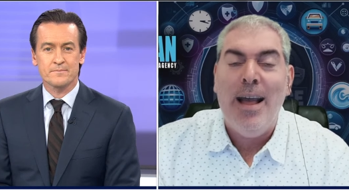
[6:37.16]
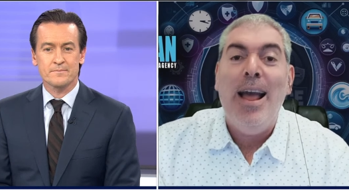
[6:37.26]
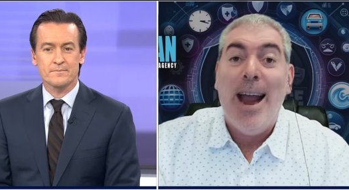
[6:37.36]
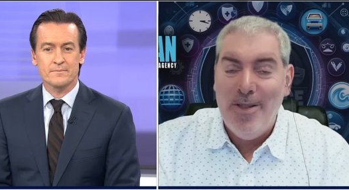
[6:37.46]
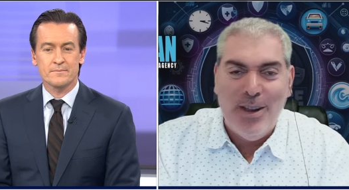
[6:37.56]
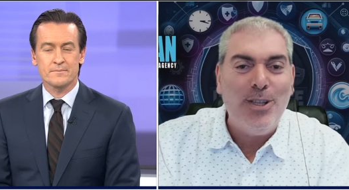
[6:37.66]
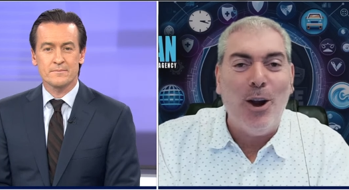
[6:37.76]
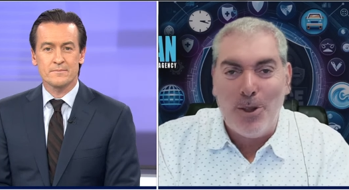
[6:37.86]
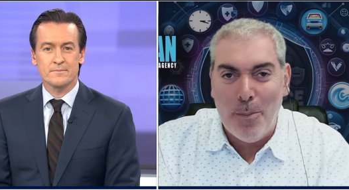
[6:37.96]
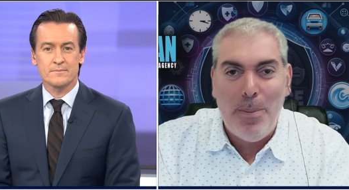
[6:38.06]
Speaker 1: back
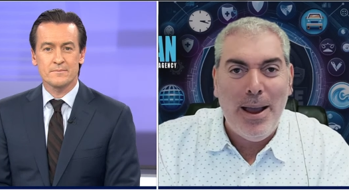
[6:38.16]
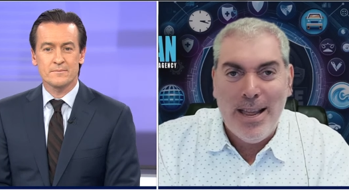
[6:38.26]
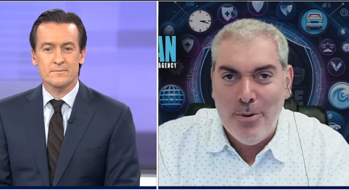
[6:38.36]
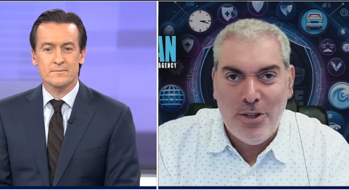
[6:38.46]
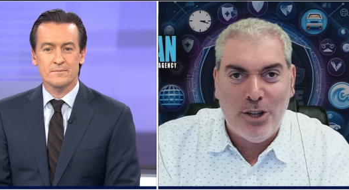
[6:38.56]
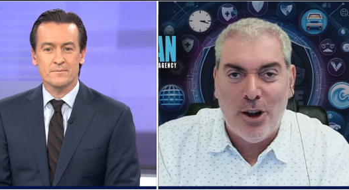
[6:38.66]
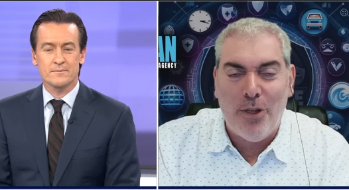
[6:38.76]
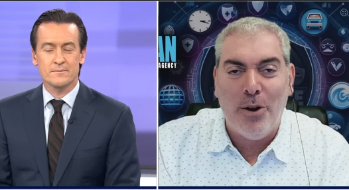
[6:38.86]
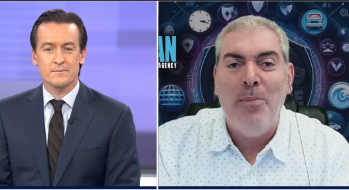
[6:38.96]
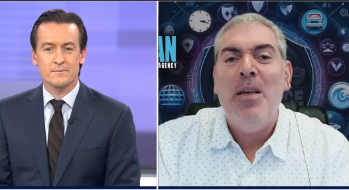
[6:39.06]
and they start competing
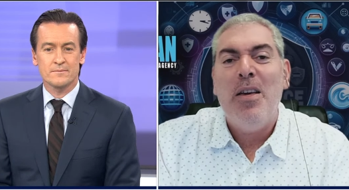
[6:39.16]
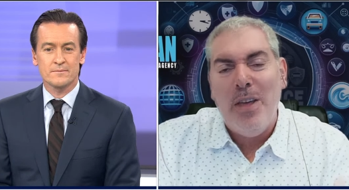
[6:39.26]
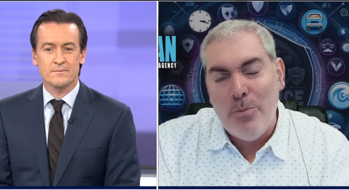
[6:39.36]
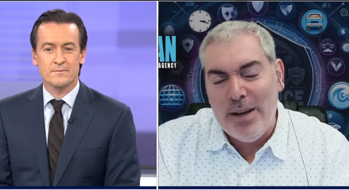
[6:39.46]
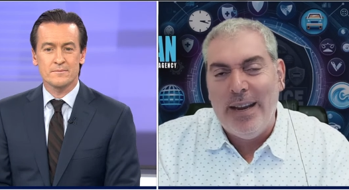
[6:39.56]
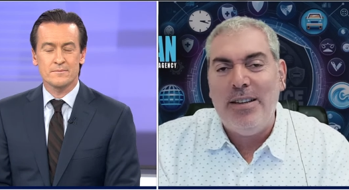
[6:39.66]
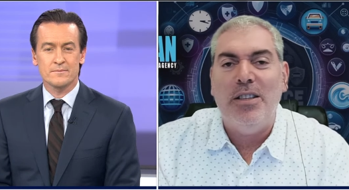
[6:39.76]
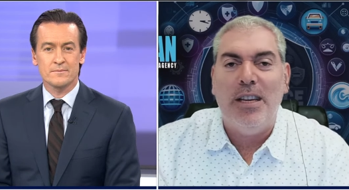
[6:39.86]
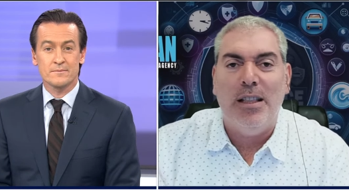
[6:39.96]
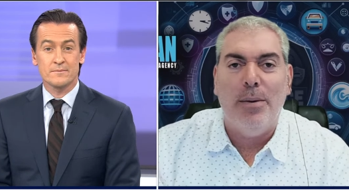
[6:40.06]
with each other, then
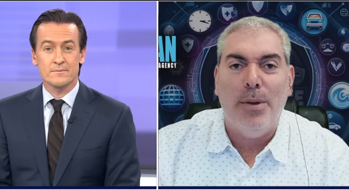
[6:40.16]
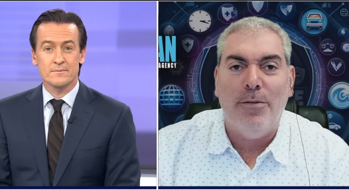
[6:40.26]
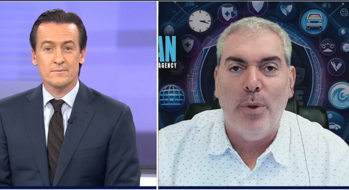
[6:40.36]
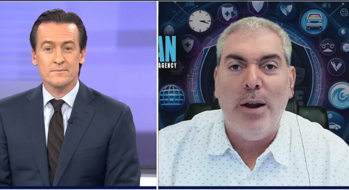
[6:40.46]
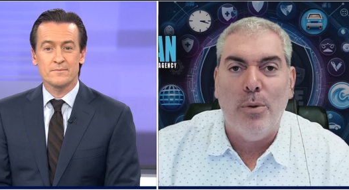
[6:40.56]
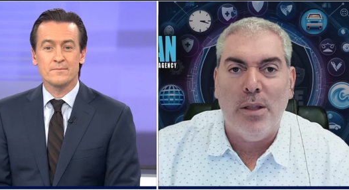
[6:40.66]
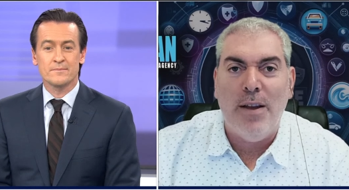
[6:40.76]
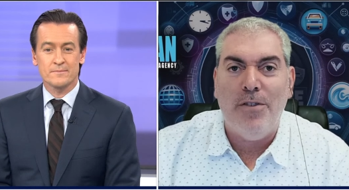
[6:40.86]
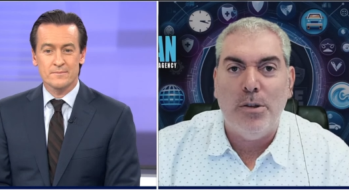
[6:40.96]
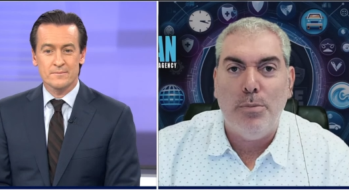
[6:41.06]
we'll get to see a little bit of
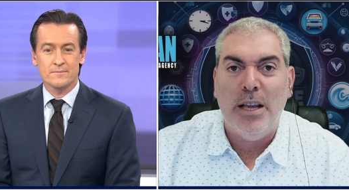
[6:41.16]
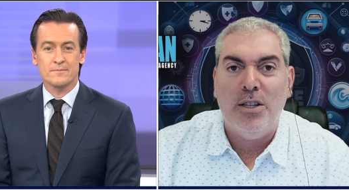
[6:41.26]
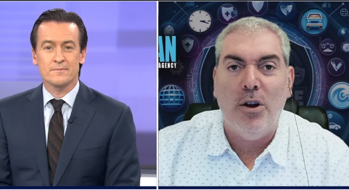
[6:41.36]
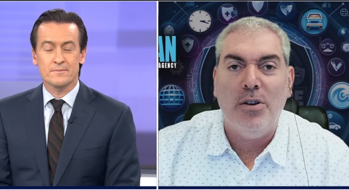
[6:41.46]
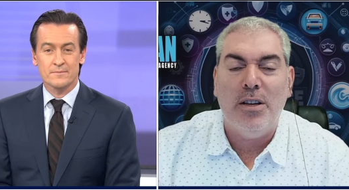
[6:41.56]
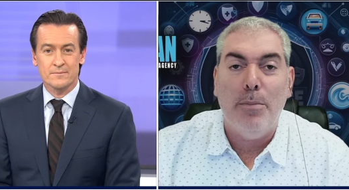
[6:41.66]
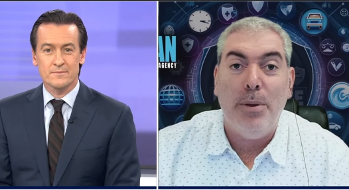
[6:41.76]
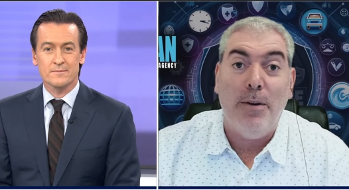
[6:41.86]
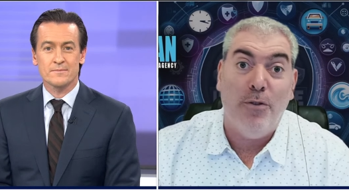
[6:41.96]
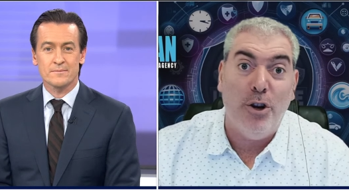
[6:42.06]
rate relief as they
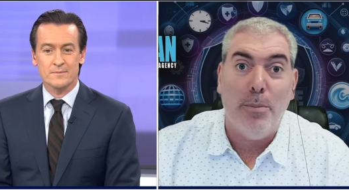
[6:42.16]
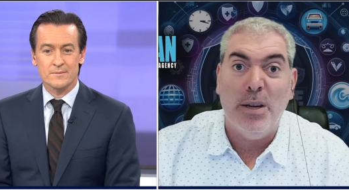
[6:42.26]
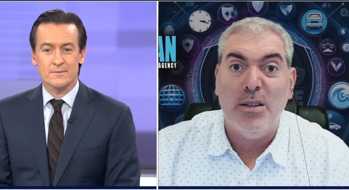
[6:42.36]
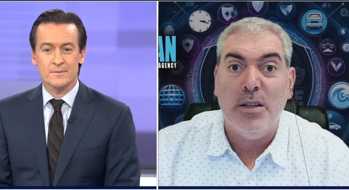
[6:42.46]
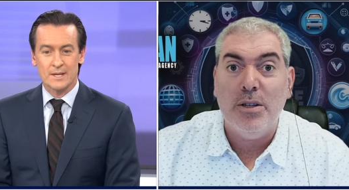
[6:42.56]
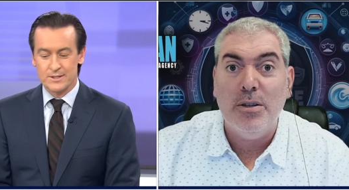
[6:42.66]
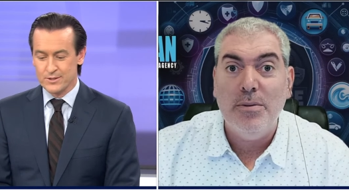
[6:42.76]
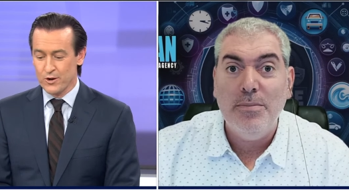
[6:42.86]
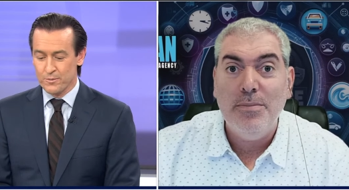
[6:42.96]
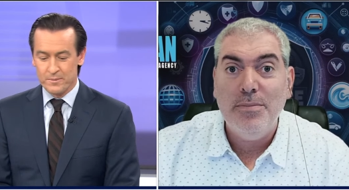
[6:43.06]
start to compete for your
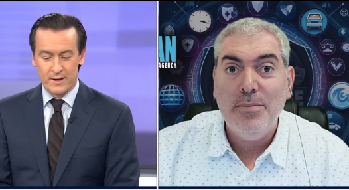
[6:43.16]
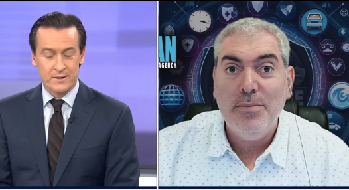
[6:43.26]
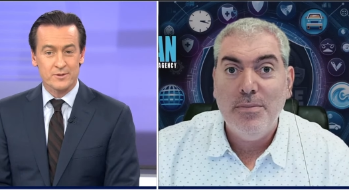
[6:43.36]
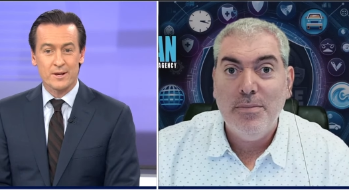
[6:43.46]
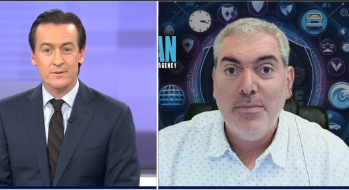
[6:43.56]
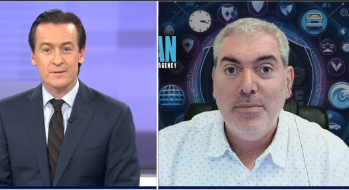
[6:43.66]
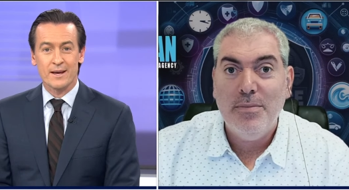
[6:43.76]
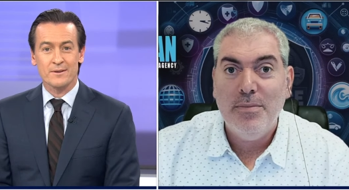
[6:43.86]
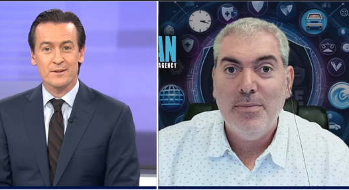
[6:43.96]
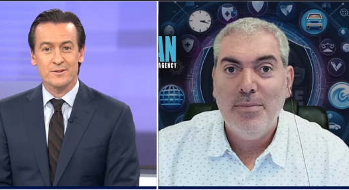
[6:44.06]
business. Let's
Speaker 2: hope things
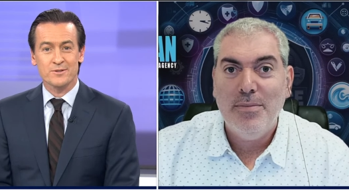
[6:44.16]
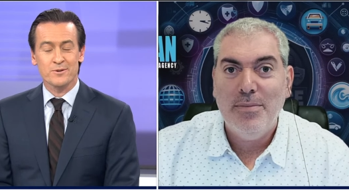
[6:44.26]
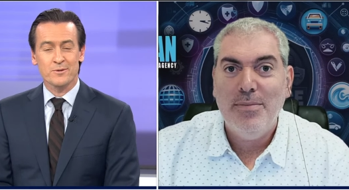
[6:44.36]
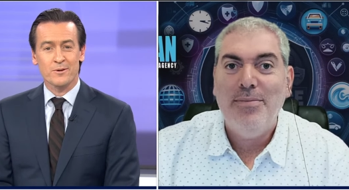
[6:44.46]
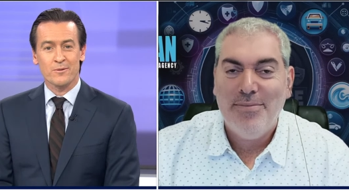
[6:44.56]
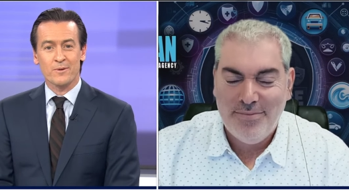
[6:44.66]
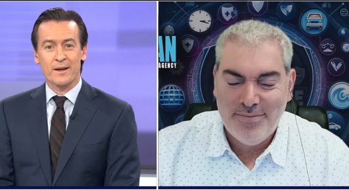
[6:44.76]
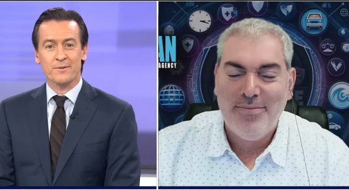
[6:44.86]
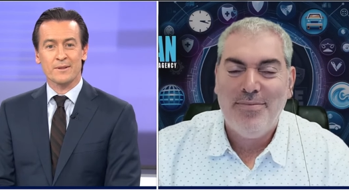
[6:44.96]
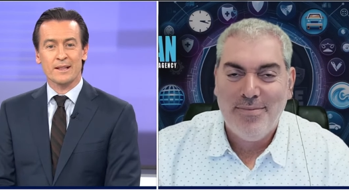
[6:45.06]
settle down uh,
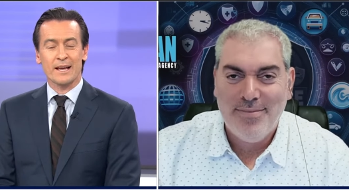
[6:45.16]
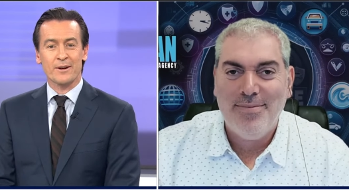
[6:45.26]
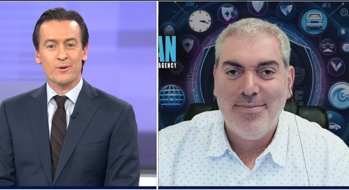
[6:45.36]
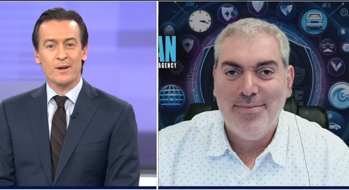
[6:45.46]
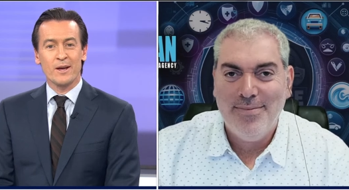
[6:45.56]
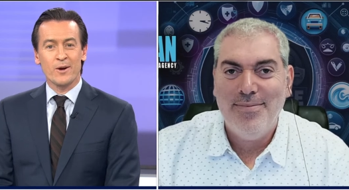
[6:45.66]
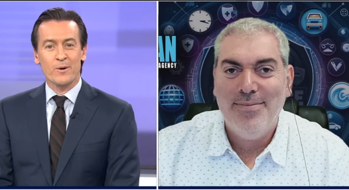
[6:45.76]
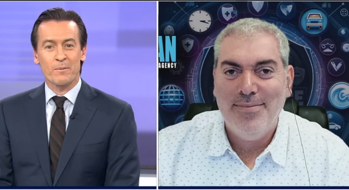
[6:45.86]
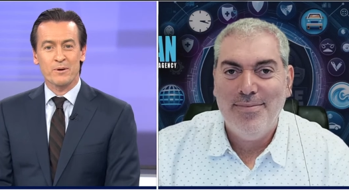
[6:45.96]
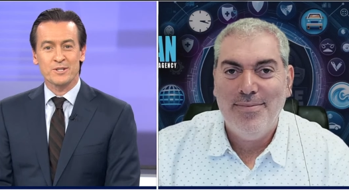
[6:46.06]
sooner rather than later.
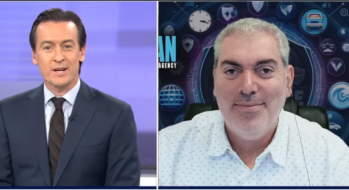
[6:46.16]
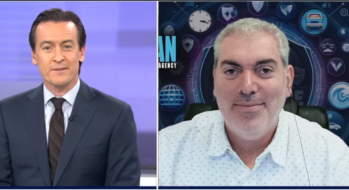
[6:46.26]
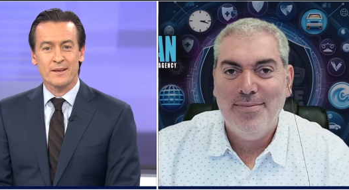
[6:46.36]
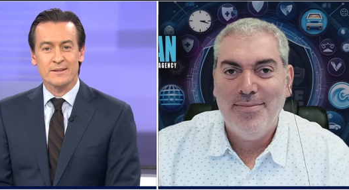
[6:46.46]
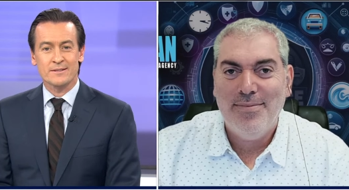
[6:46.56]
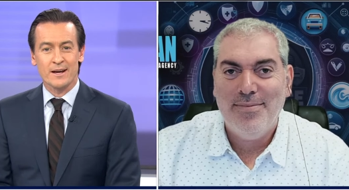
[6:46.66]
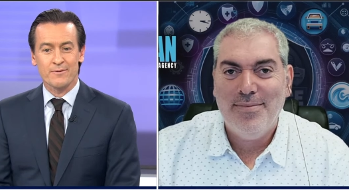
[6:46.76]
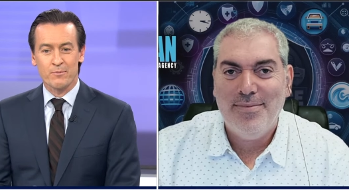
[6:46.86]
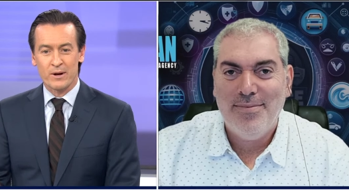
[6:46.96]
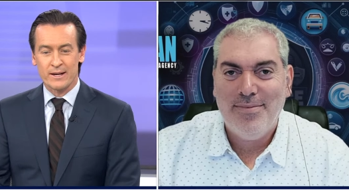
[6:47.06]
We appreciate the
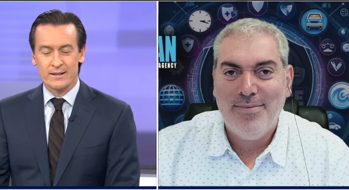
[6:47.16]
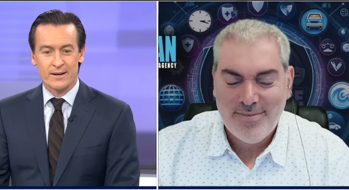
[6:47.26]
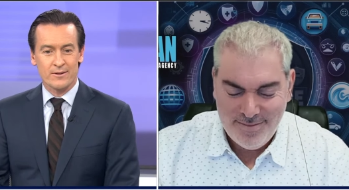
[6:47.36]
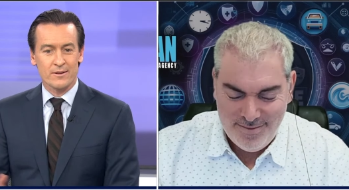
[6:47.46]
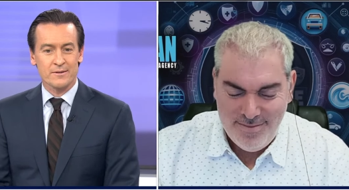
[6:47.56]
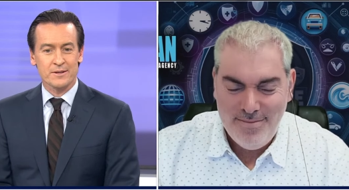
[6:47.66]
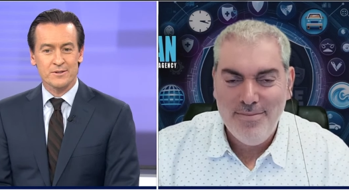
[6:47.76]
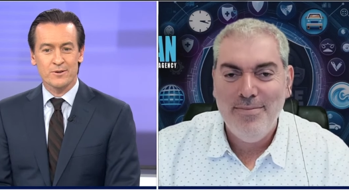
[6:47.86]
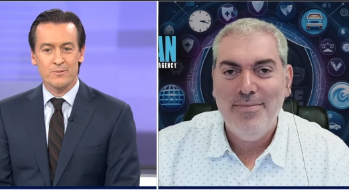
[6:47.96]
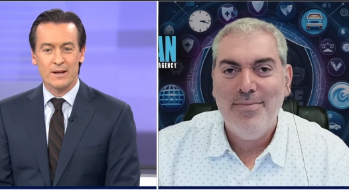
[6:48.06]
insight for breaking down
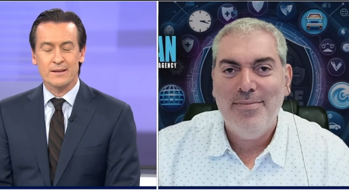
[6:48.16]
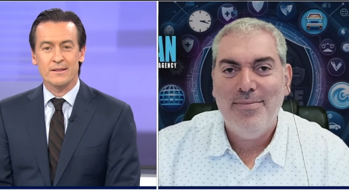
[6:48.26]
all of these new